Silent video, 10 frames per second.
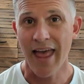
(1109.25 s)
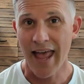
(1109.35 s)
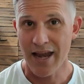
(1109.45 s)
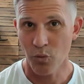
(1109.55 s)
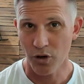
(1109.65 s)

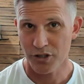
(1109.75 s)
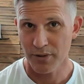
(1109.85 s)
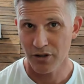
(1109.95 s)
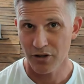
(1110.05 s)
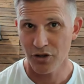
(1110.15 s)
and watch
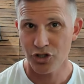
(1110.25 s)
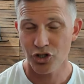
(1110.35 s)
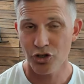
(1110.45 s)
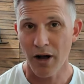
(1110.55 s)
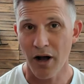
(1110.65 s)
me on
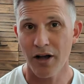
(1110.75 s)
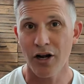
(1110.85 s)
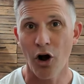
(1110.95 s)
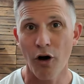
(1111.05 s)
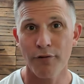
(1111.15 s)
YouTube, I'm
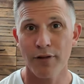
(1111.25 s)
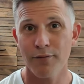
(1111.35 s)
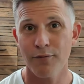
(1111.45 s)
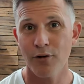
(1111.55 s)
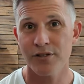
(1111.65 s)
going to offer the
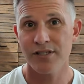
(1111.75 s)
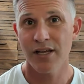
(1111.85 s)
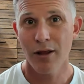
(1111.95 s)
first